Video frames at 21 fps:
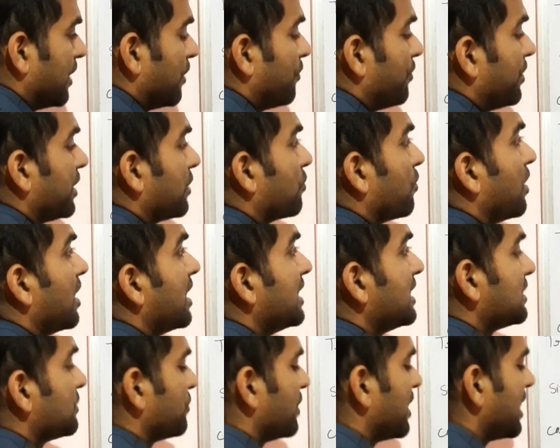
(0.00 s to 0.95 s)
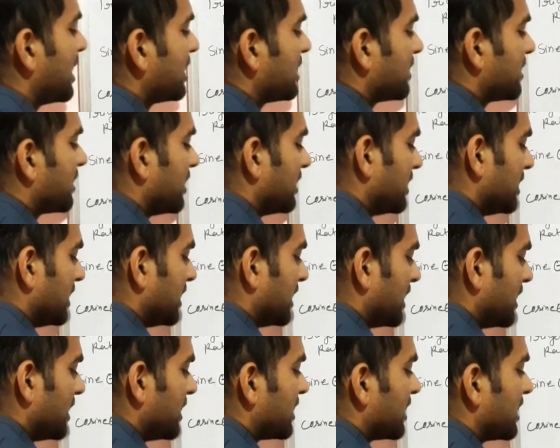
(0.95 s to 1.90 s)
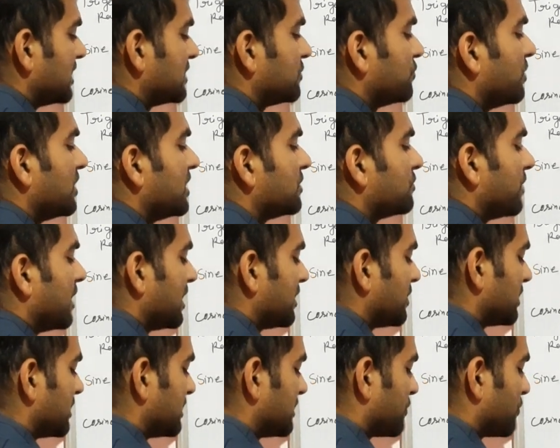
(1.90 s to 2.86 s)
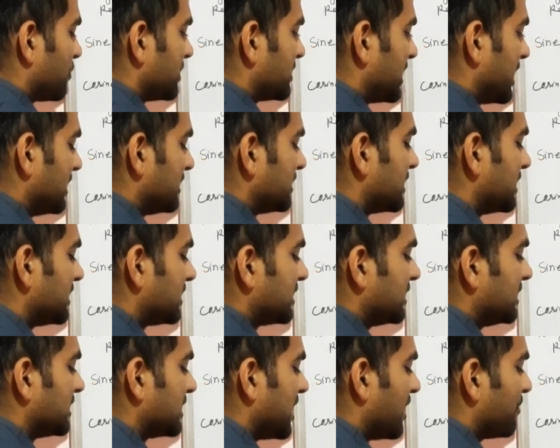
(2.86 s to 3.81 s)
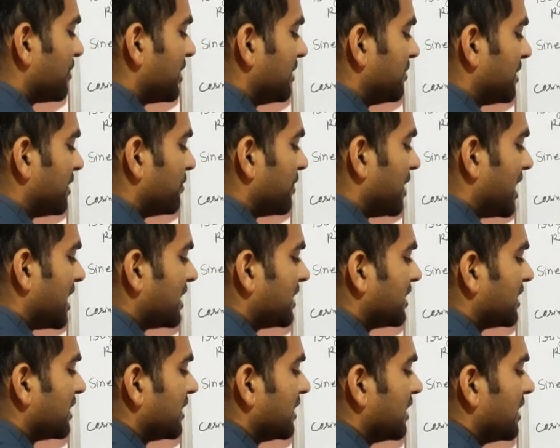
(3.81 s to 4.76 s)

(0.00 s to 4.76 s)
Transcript: We call it what? Here ratio is what? Cotangent theta will be what?